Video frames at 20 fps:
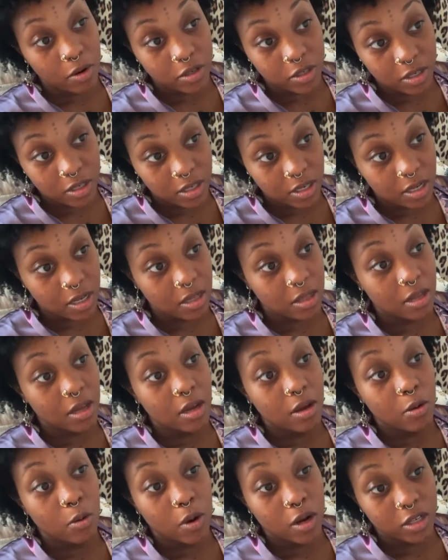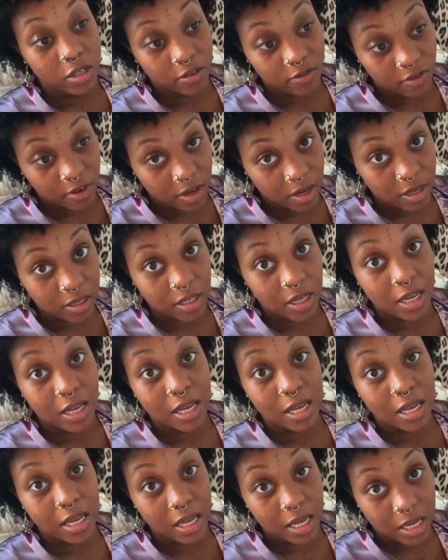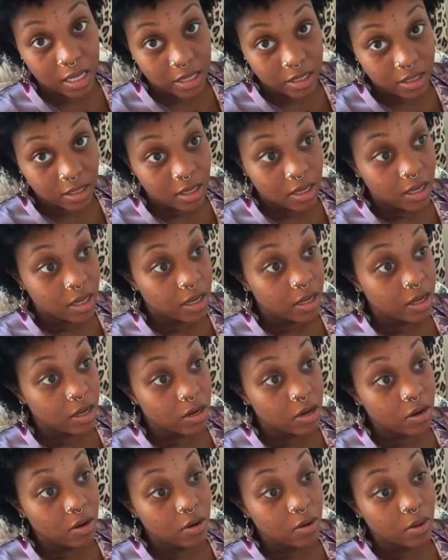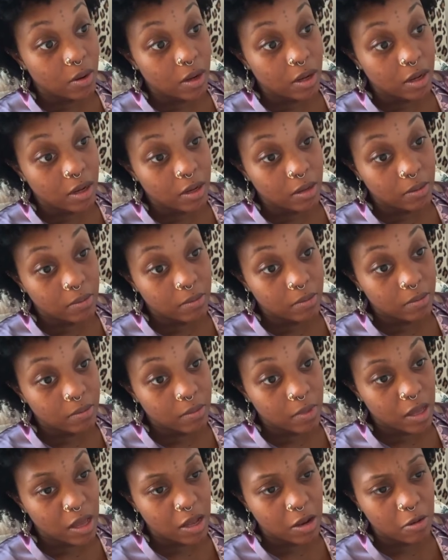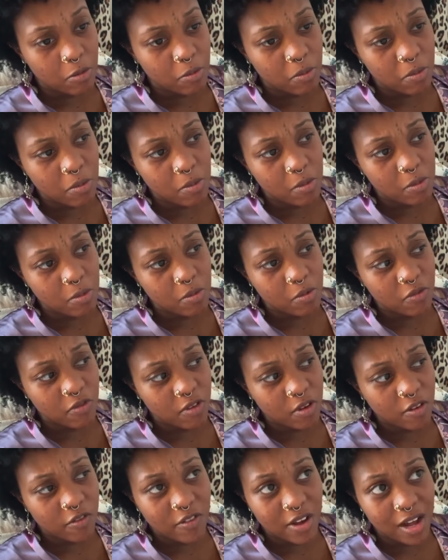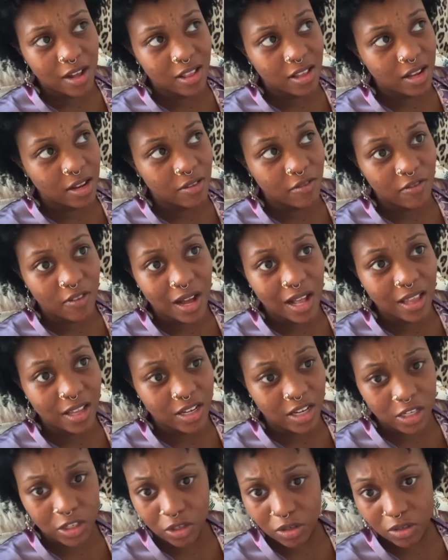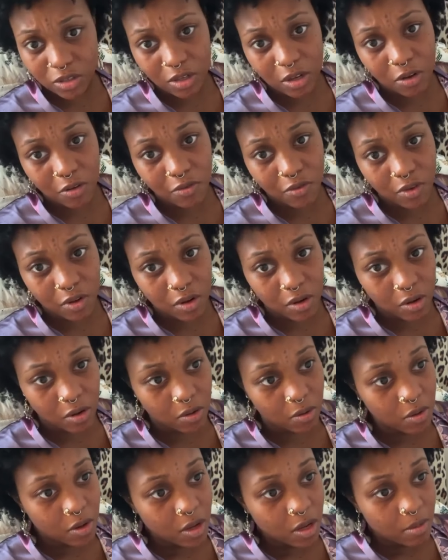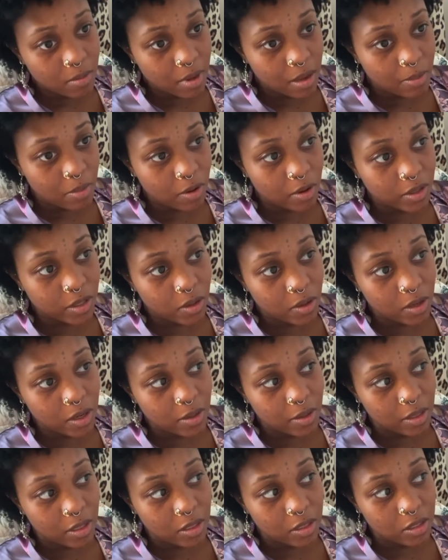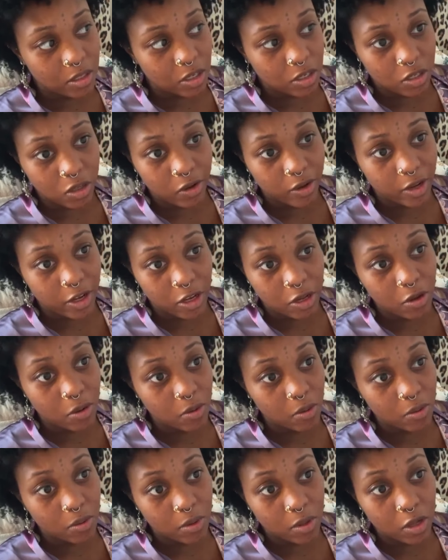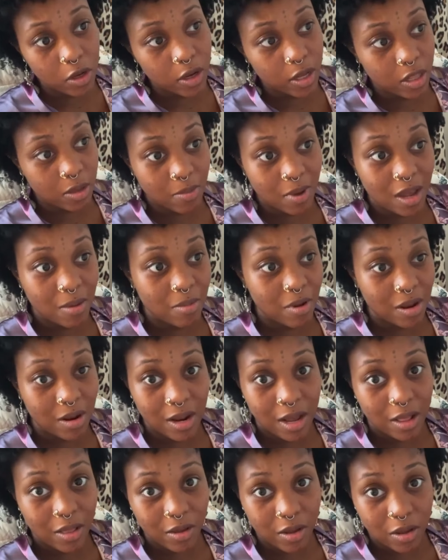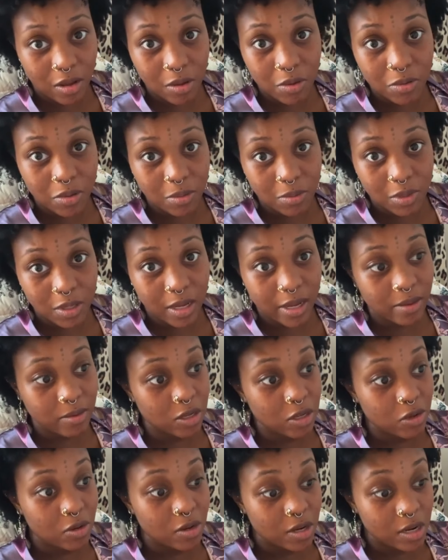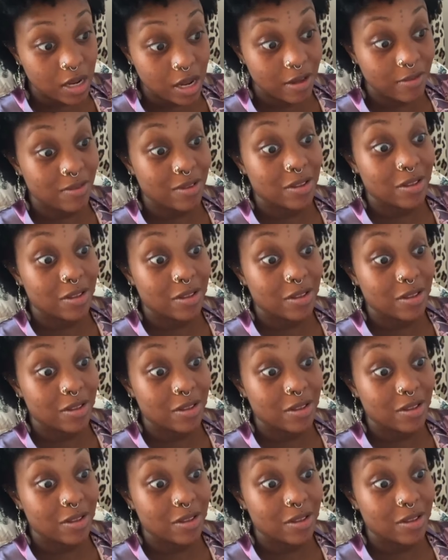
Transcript: brush your teeth wash your face eat you know, um, and feel valid, validate yourself, you know. People are going to just look at you, look at the baby and not look at you sometimes, and you're going to